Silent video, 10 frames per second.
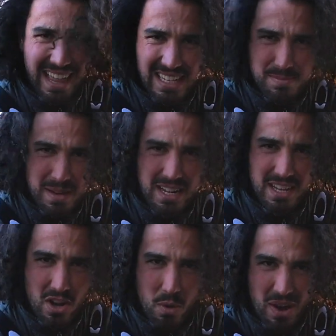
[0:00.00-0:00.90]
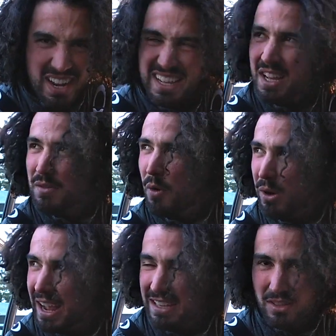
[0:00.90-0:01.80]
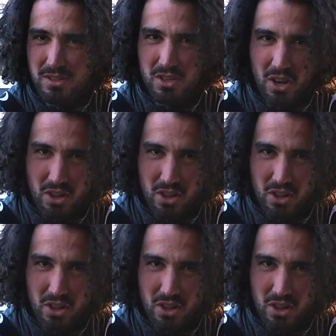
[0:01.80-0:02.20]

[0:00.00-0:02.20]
last minute, you know what? Forecast looks good,